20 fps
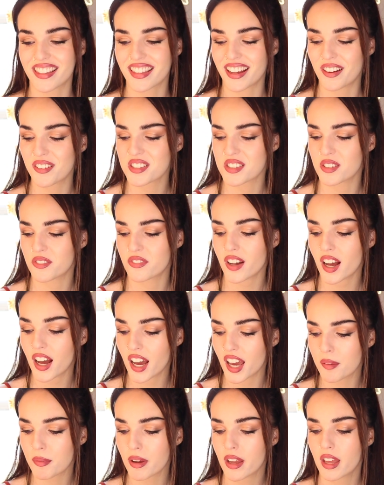Like, that was the
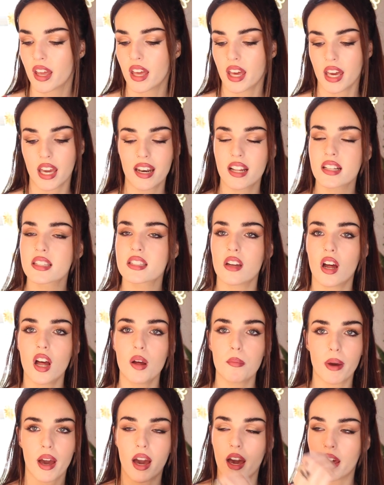vibe. And it's
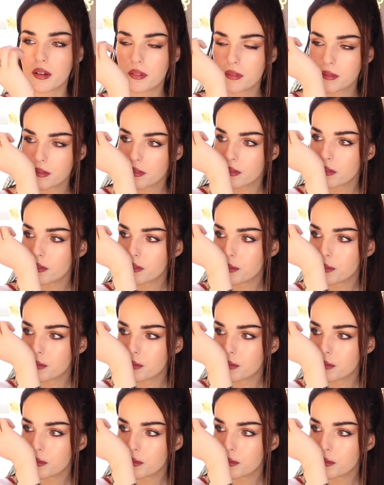not bad.